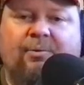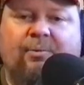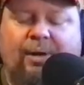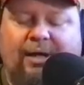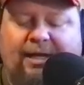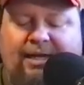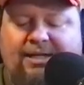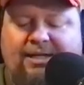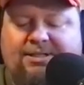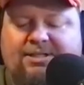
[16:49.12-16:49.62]

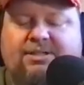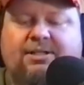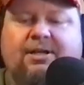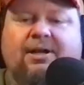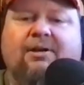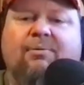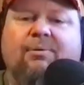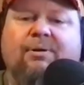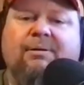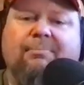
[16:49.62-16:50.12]
We get
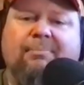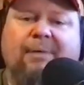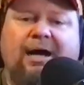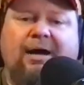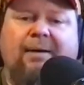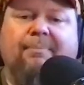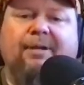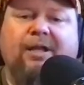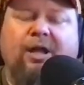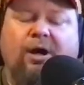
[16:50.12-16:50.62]
stuck with a
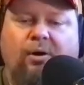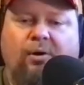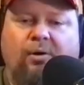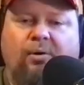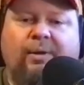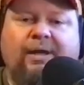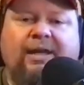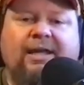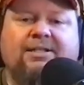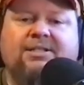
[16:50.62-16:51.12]
Bob
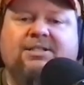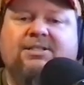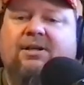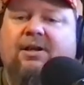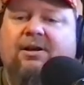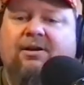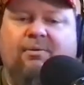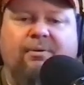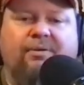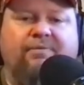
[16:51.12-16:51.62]
Dole. We get
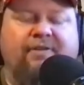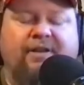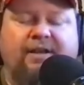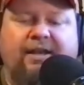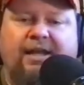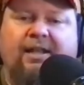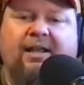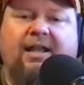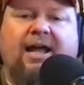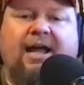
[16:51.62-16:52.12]
stuck with
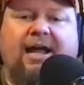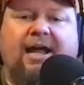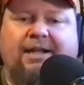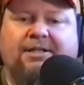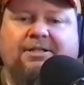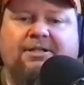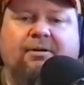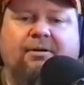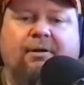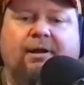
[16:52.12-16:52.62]
vanilla
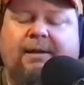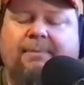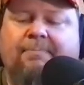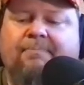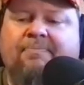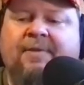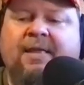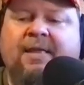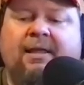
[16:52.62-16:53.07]
ice cream.